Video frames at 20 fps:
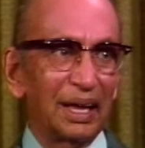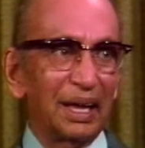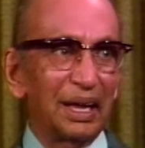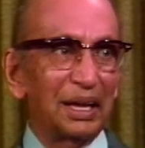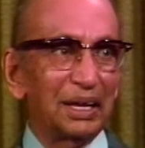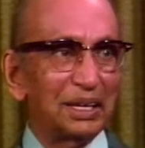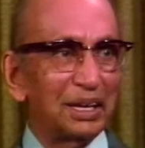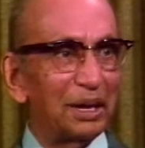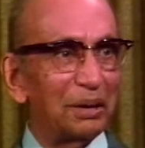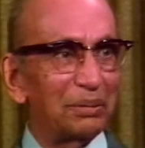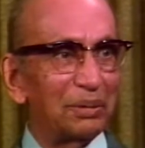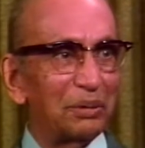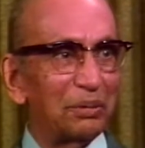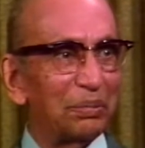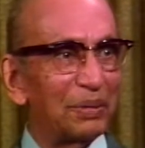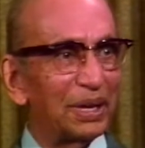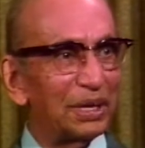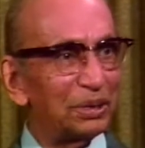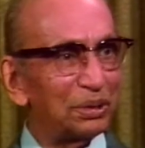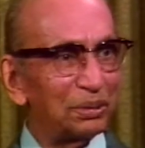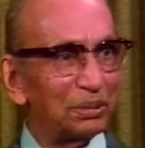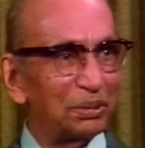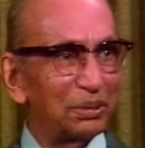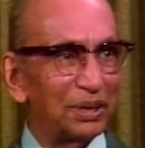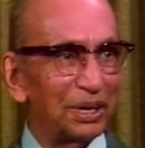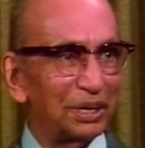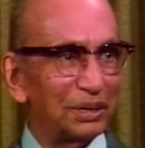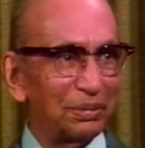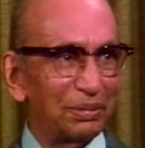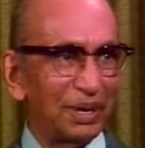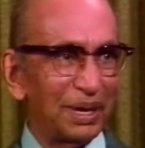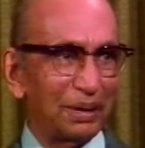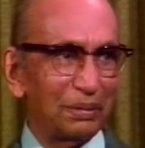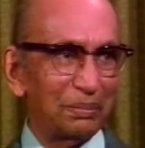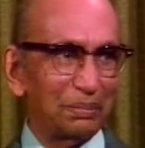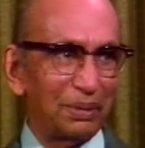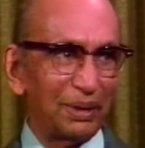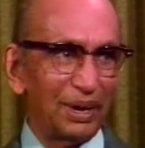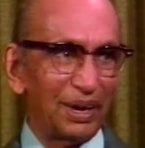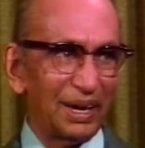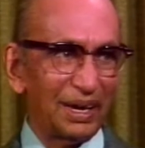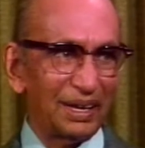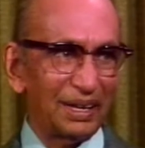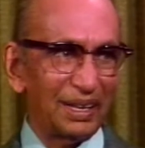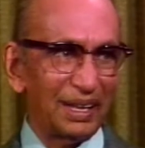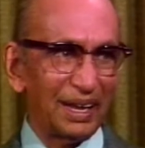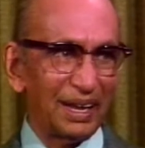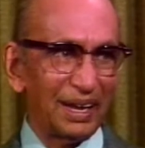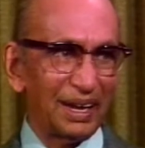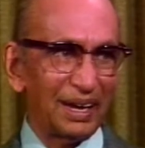Some of my students were employed there,